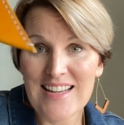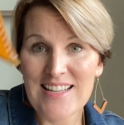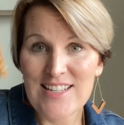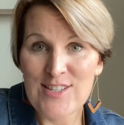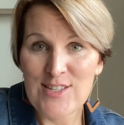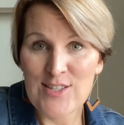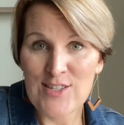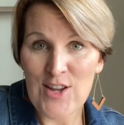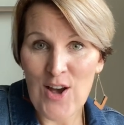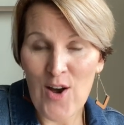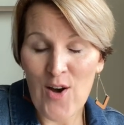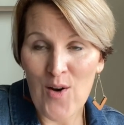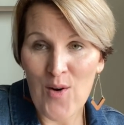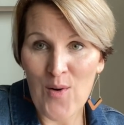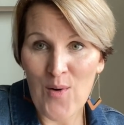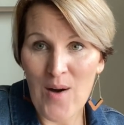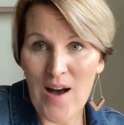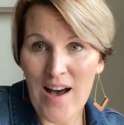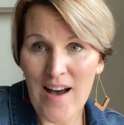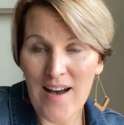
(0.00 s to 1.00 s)

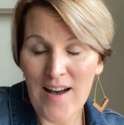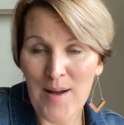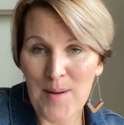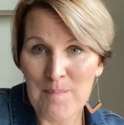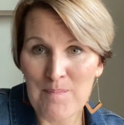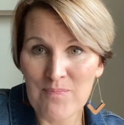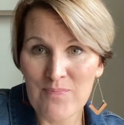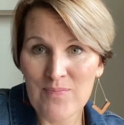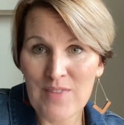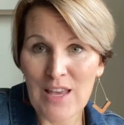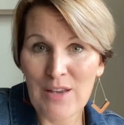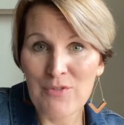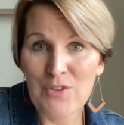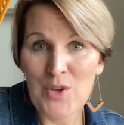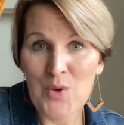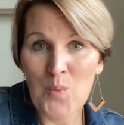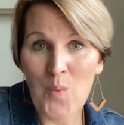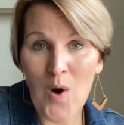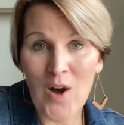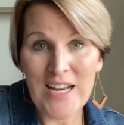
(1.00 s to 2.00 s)
So um, if
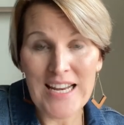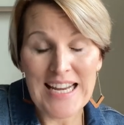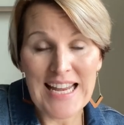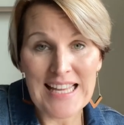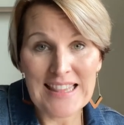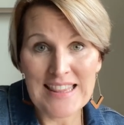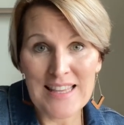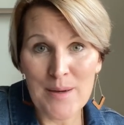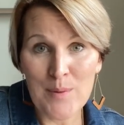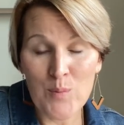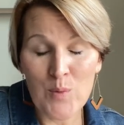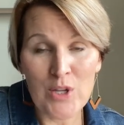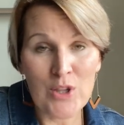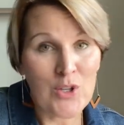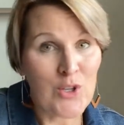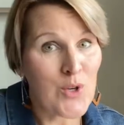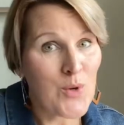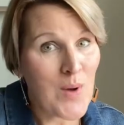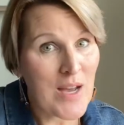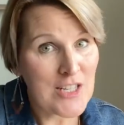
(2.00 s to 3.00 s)
you wanna get them with
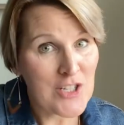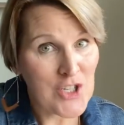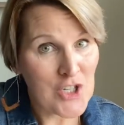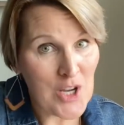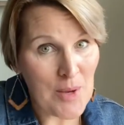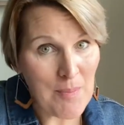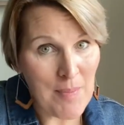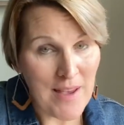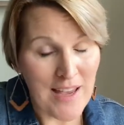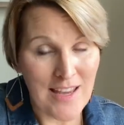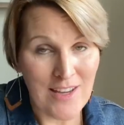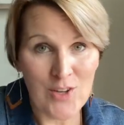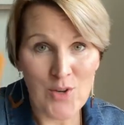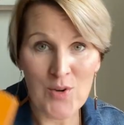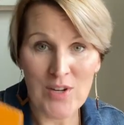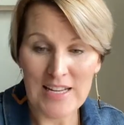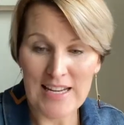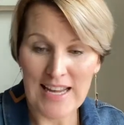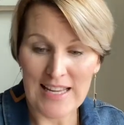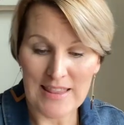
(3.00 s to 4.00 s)
US shipping, you
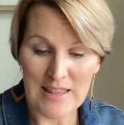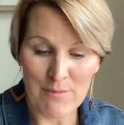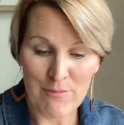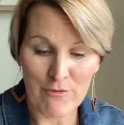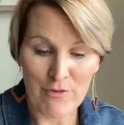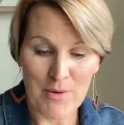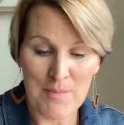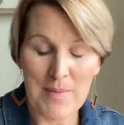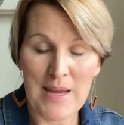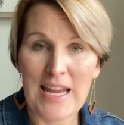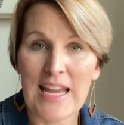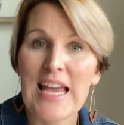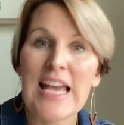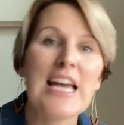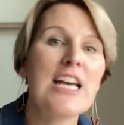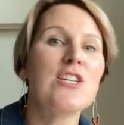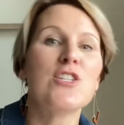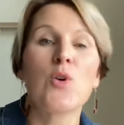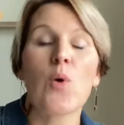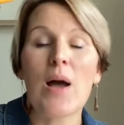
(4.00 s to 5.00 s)
can get them from me.
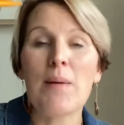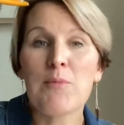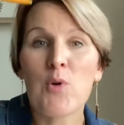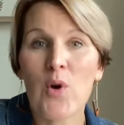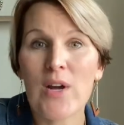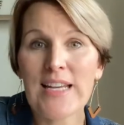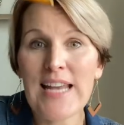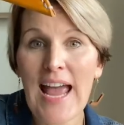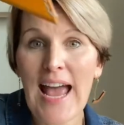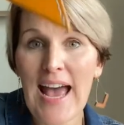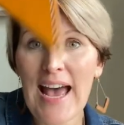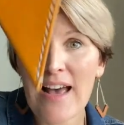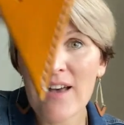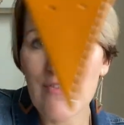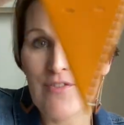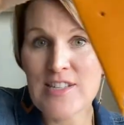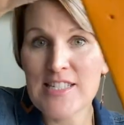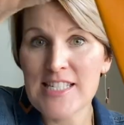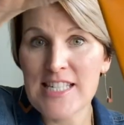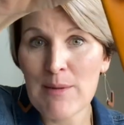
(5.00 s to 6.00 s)
So I'm going to
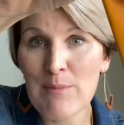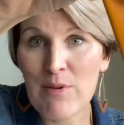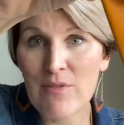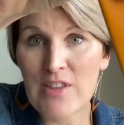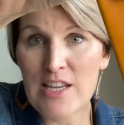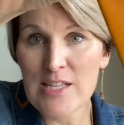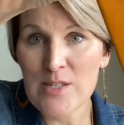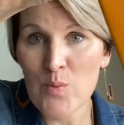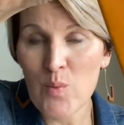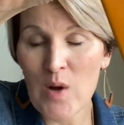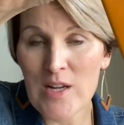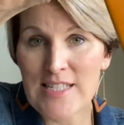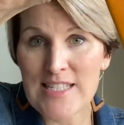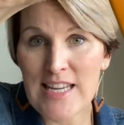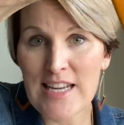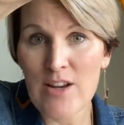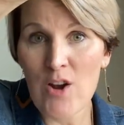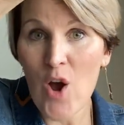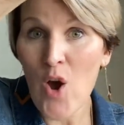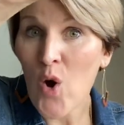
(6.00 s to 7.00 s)
have some of these ones
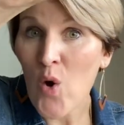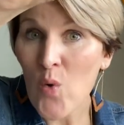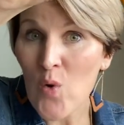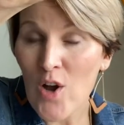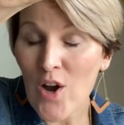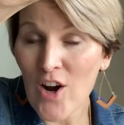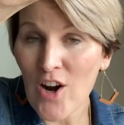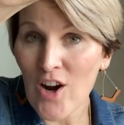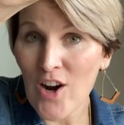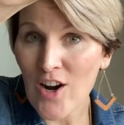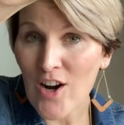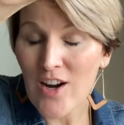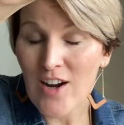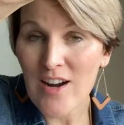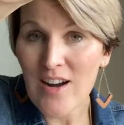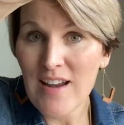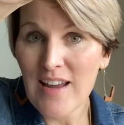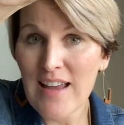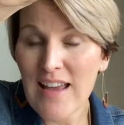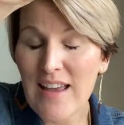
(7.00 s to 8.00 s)
in ochre
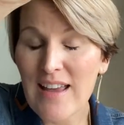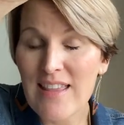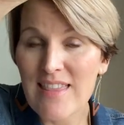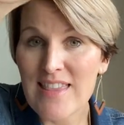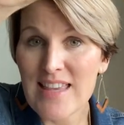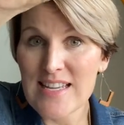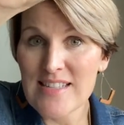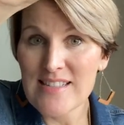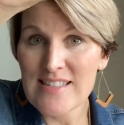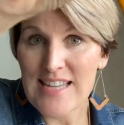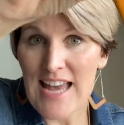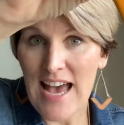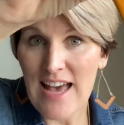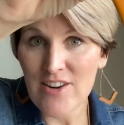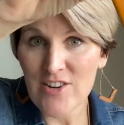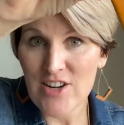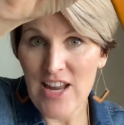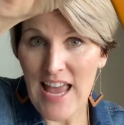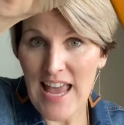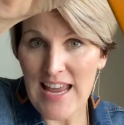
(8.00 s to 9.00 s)
this
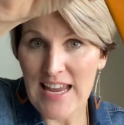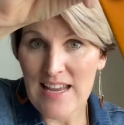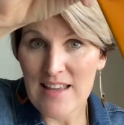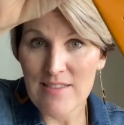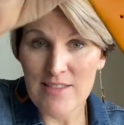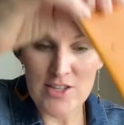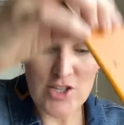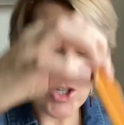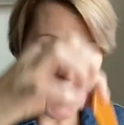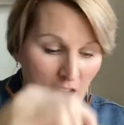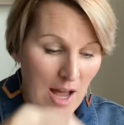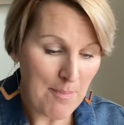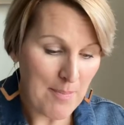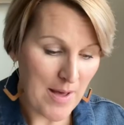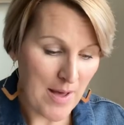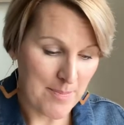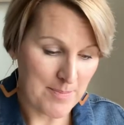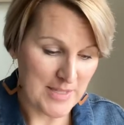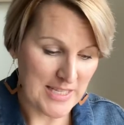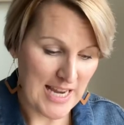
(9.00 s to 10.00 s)
Saturday in the shop
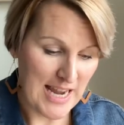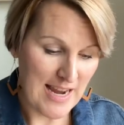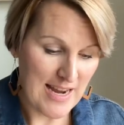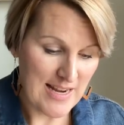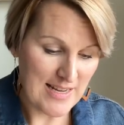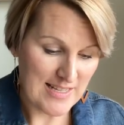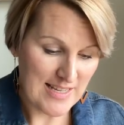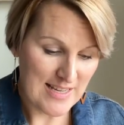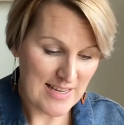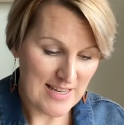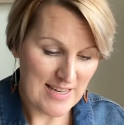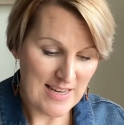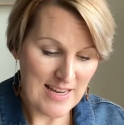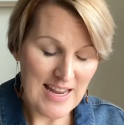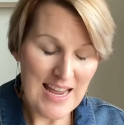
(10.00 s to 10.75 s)
update.